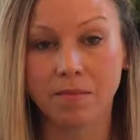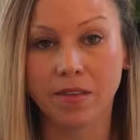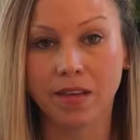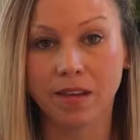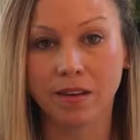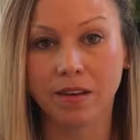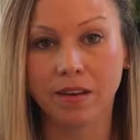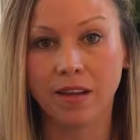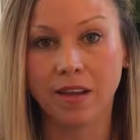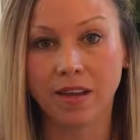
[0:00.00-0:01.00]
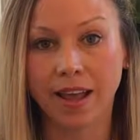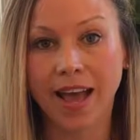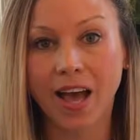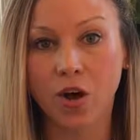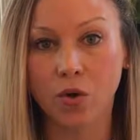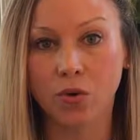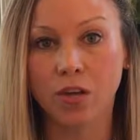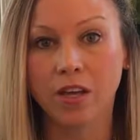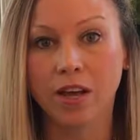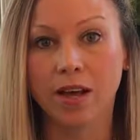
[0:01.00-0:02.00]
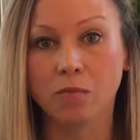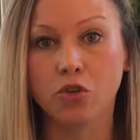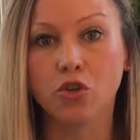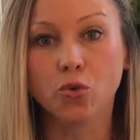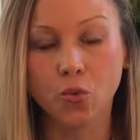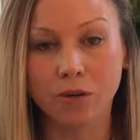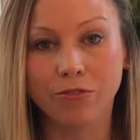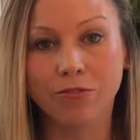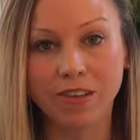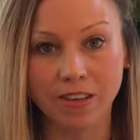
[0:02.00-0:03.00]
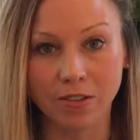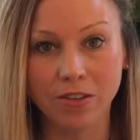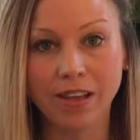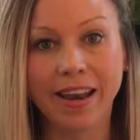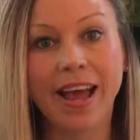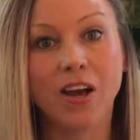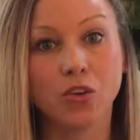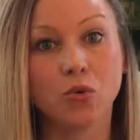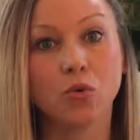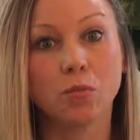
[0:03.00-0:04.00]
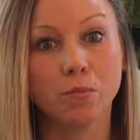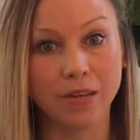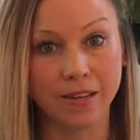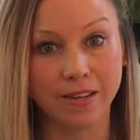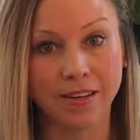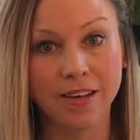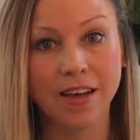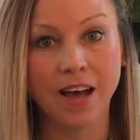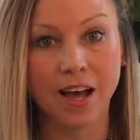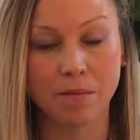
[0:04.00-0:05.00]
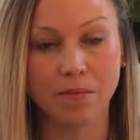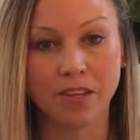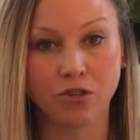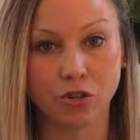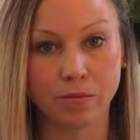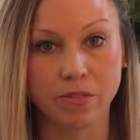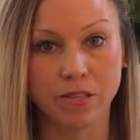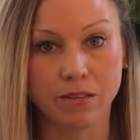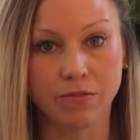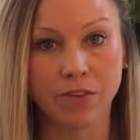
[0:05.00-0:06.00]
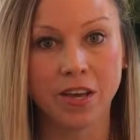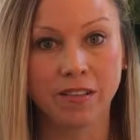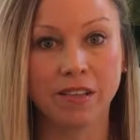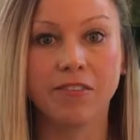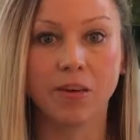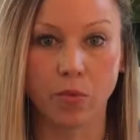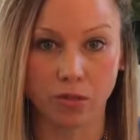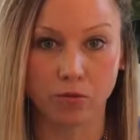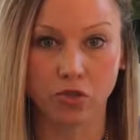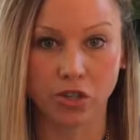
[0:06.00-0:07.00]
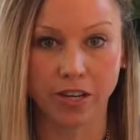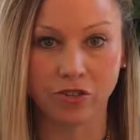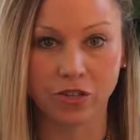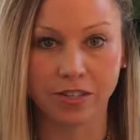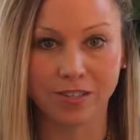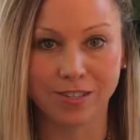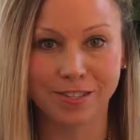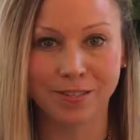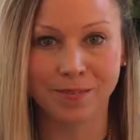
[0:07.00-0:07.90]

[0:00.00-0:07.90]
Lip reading: in how you would feel and how you will be in terms of living with those changes.